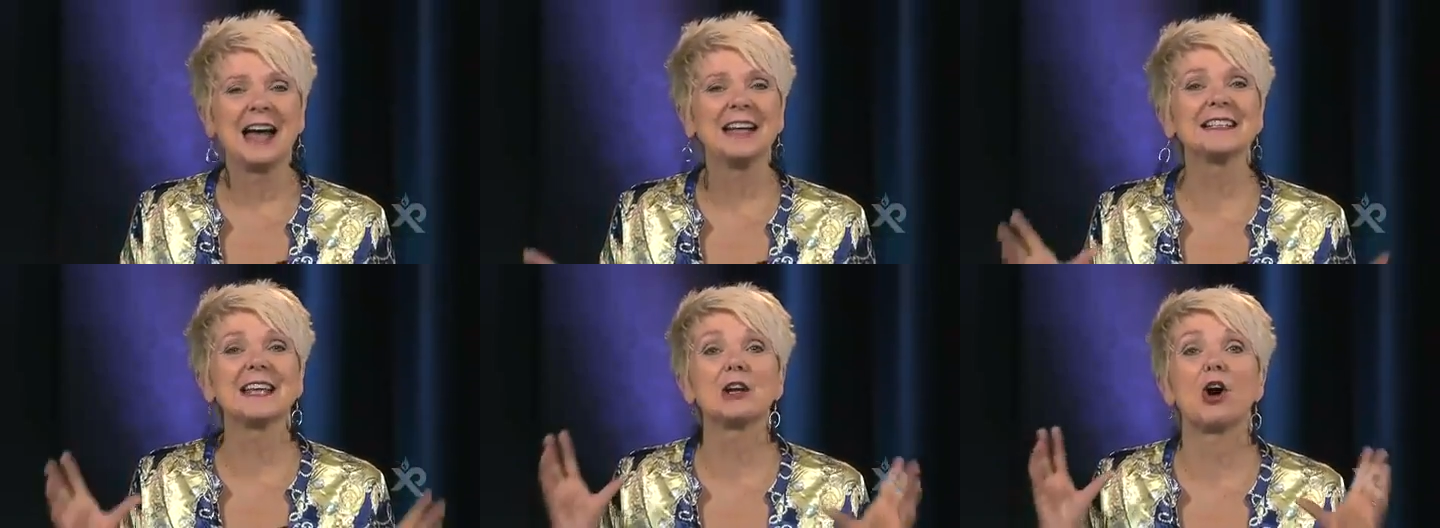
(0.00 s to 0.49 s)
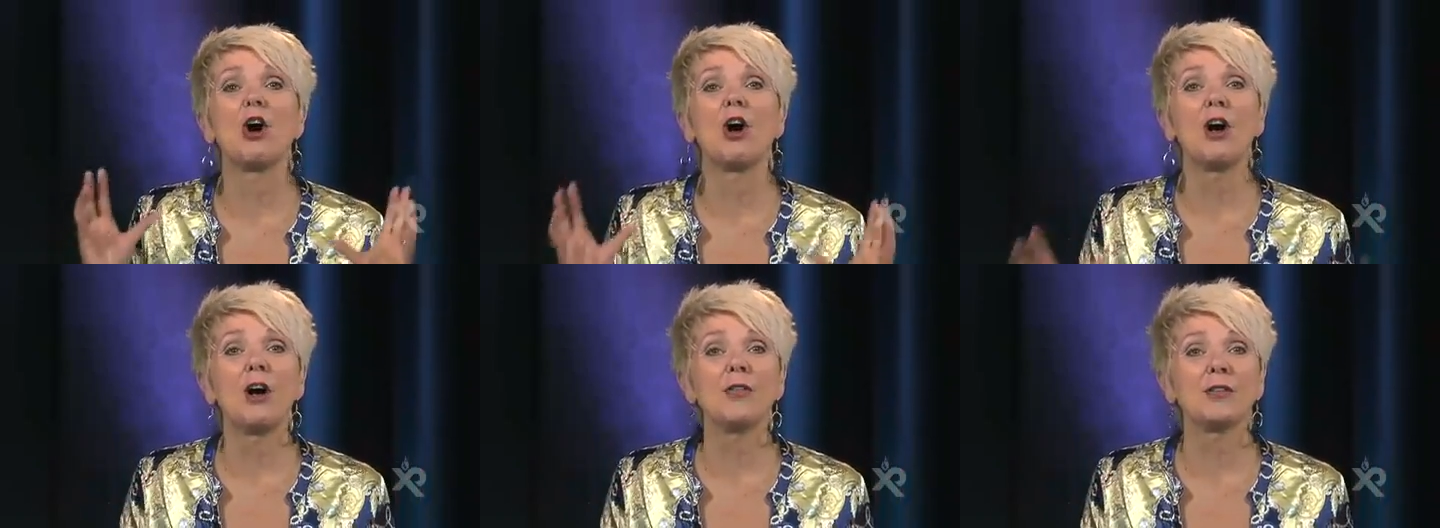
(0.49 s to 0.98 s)
And He said,
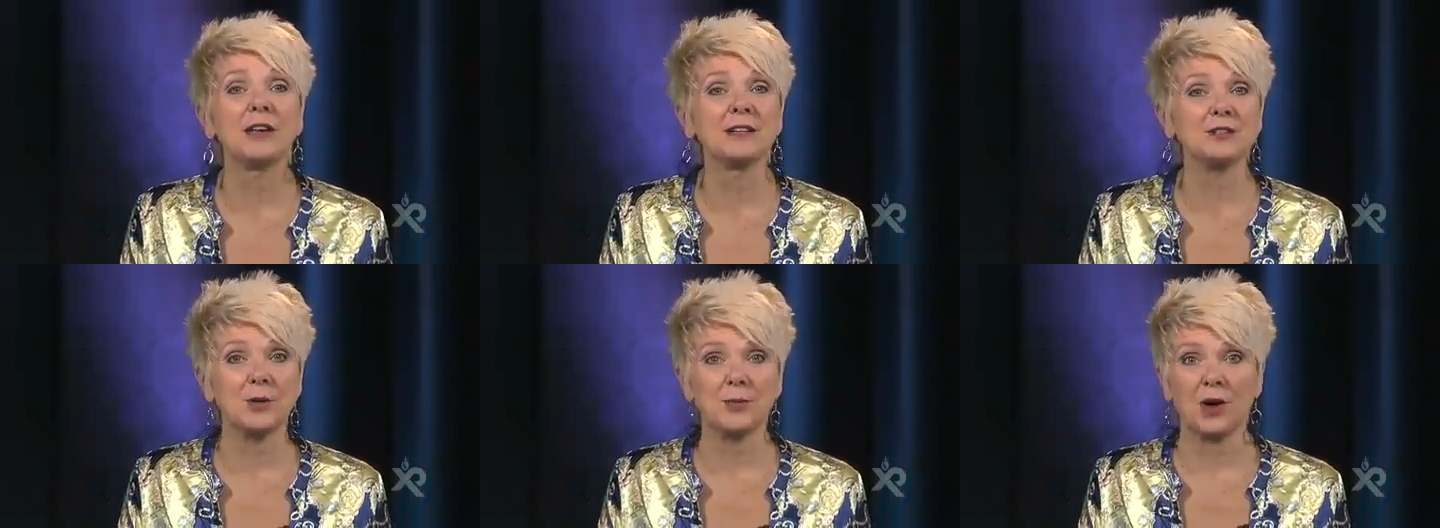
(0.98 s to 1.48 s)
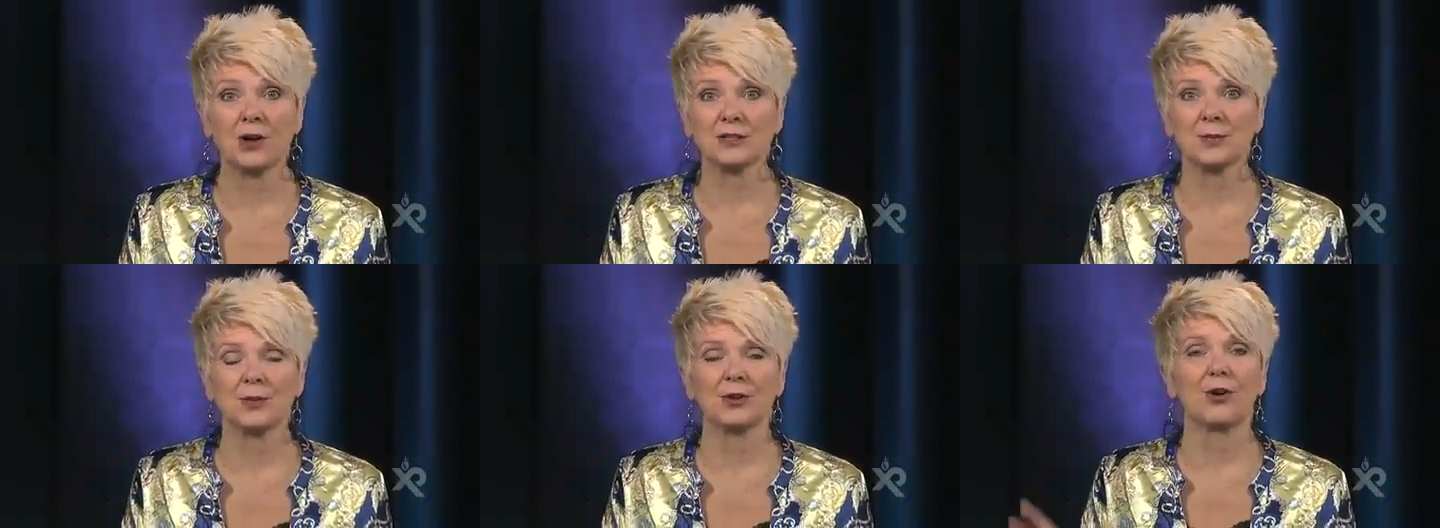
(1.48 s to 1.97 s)
All things are
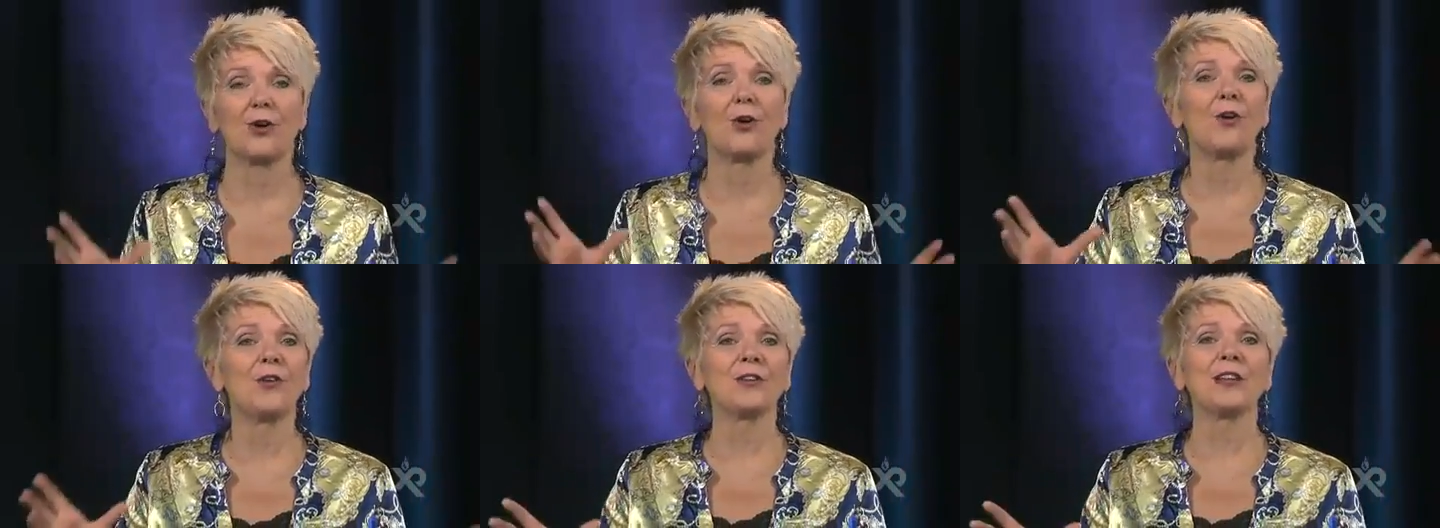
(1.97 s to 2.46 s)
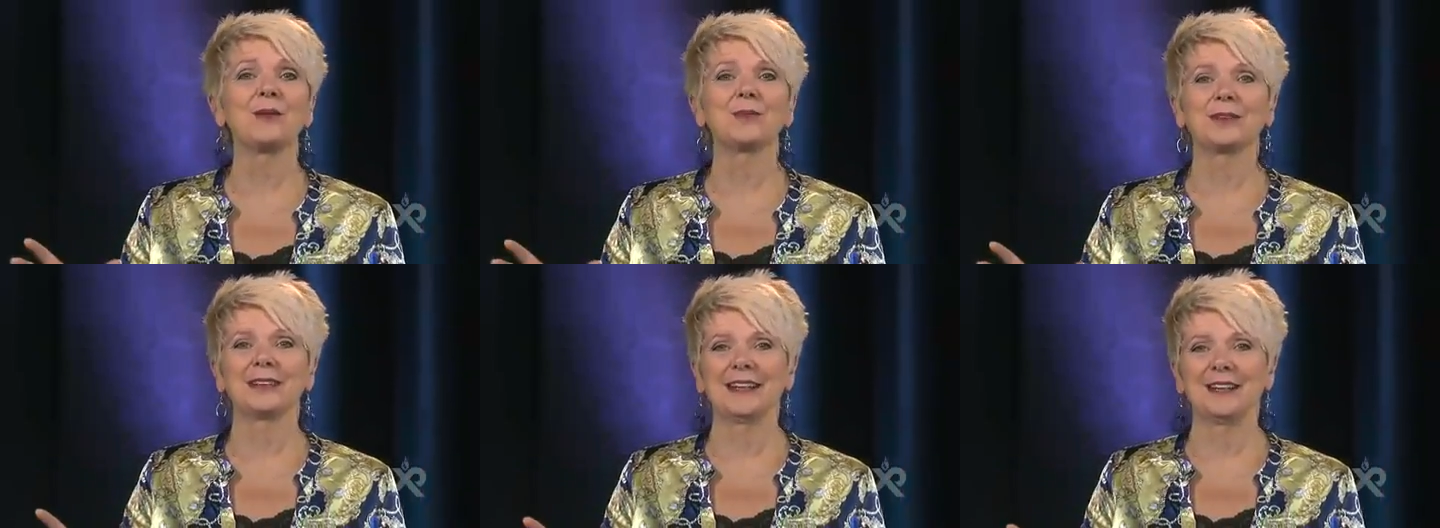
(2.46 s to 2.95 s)
possible, only
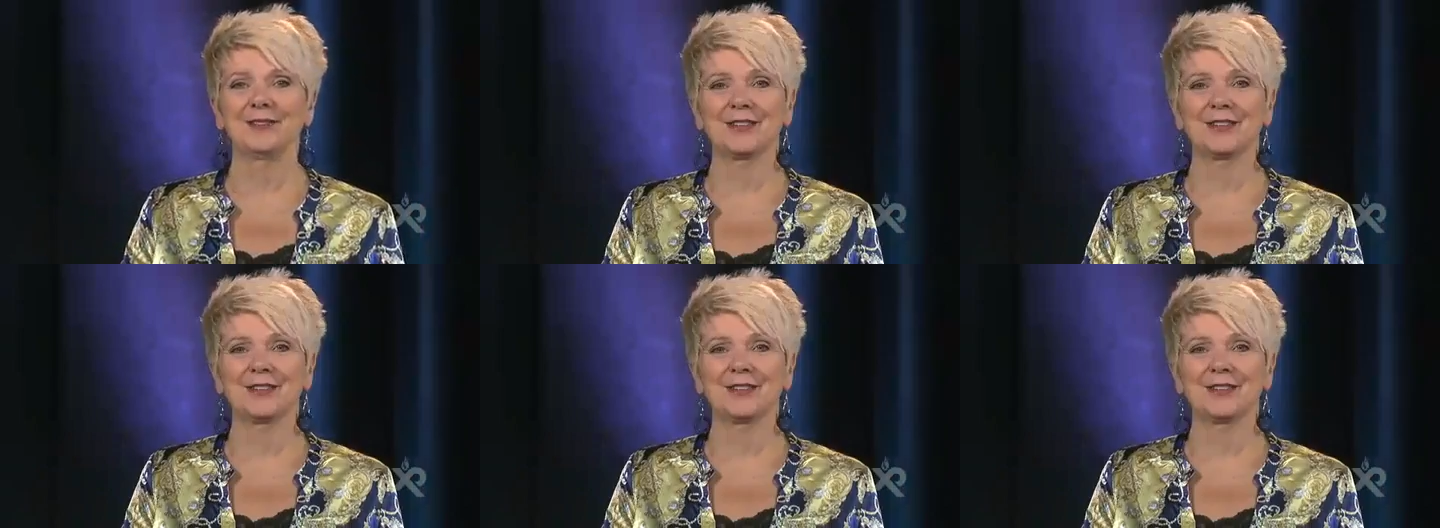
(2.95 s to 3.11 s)
believe.